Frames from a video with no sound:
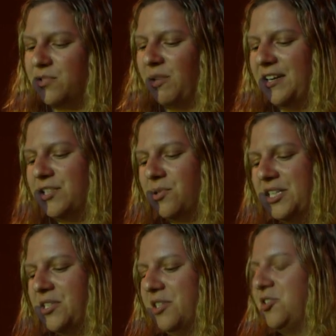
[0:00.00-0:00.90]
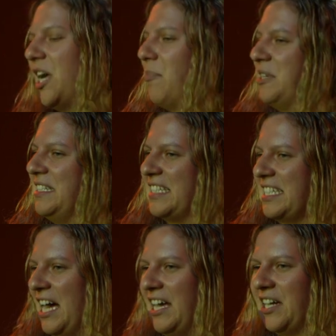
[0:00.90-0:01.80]
wearing traditional Japanese
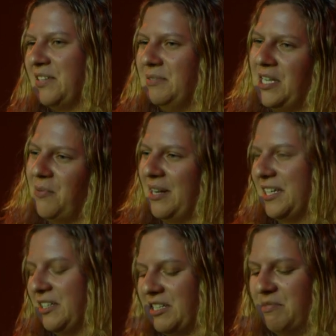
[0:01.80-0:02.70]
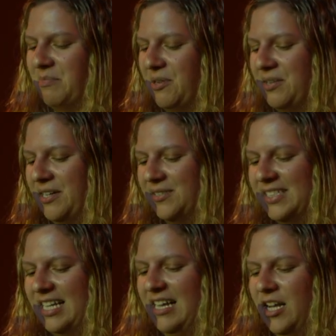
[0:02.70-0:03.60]
attire, you know, wearing her kimonos,